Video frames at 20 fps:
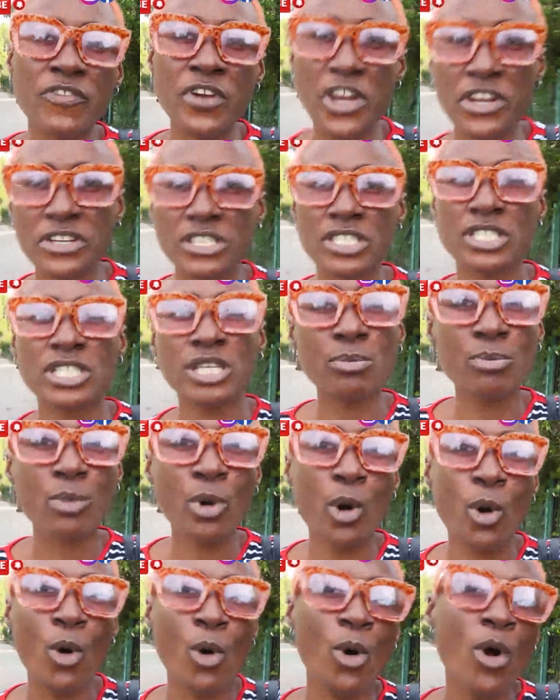very
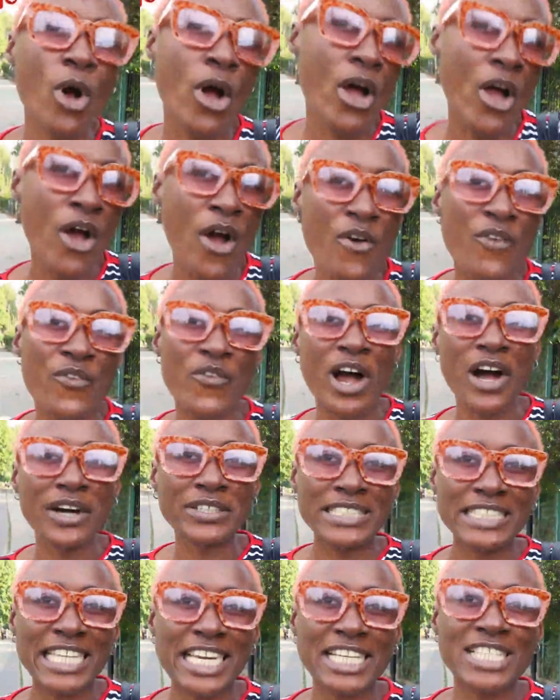simple
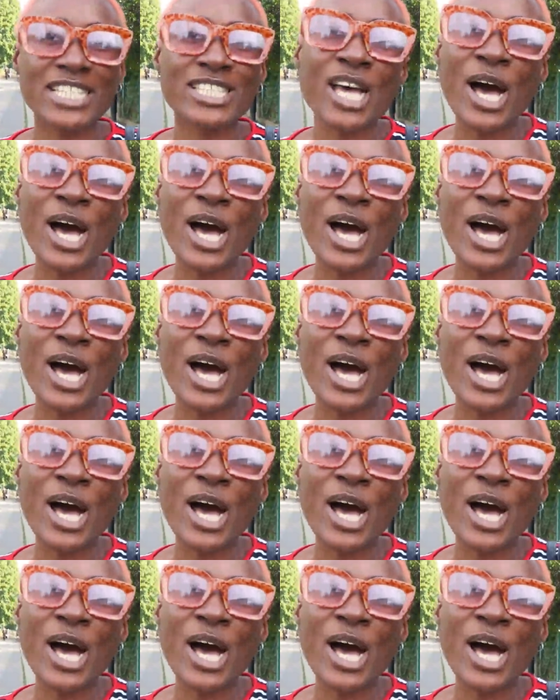brown neck